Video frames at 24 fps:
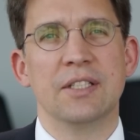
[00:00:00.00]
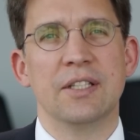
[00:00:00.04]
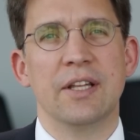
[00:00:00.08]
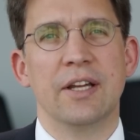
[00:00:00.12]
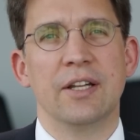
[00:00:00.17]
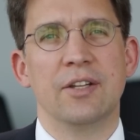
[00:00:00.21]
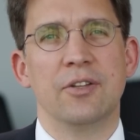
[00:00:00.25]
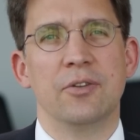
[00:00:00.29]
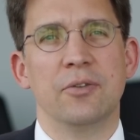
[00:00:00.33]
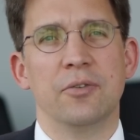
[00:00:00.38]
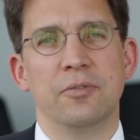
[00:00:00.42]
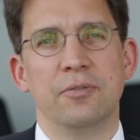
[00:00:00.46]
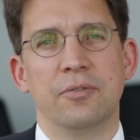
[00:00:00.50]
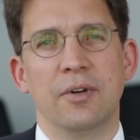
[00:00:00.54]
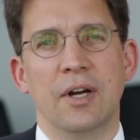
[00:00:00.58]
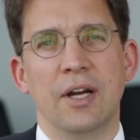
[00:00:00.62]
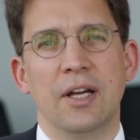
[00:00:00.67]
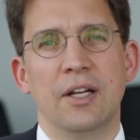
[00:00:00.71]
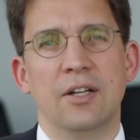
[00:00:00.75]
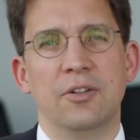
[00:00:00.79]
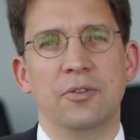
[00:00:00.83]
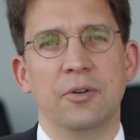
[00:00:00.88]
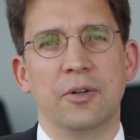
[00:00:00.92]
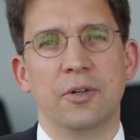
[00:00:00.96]
that you
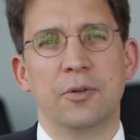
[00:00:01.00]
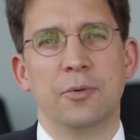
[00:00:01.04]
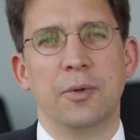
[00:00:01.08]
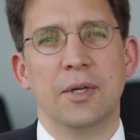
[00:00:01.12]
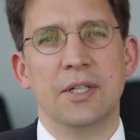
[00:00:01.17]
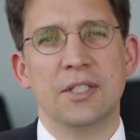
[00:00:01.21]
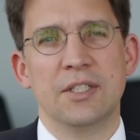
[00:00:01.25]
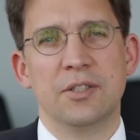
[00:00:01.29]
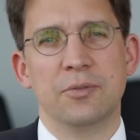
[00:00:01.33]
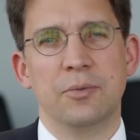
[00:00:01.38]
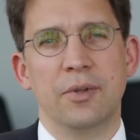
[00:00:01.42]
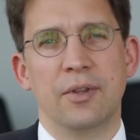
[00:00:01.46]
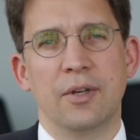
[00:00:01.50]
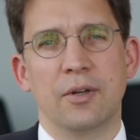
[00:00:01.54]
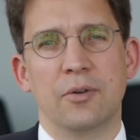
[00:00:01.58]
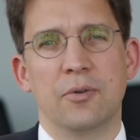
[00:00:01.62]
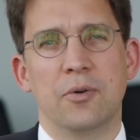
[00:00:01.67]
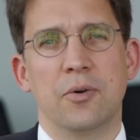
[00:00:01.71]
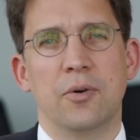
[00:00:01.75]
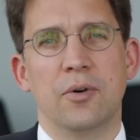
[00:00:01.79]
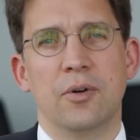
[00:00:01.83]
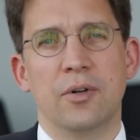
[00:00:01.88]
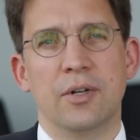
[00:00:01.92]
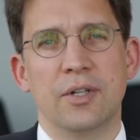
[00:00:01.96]
file a request with a
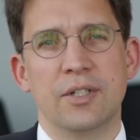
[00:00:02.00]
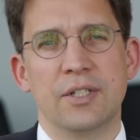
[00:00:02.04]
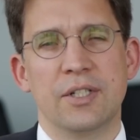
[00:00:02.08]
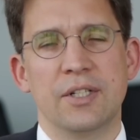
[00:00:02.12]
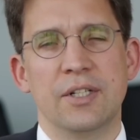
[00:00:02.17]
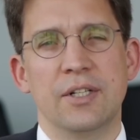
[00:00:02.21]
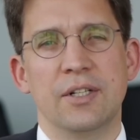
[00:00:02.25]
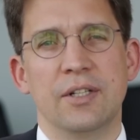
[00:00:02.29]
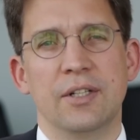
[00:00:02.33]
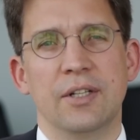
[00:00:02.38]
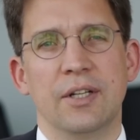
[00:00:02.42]
court,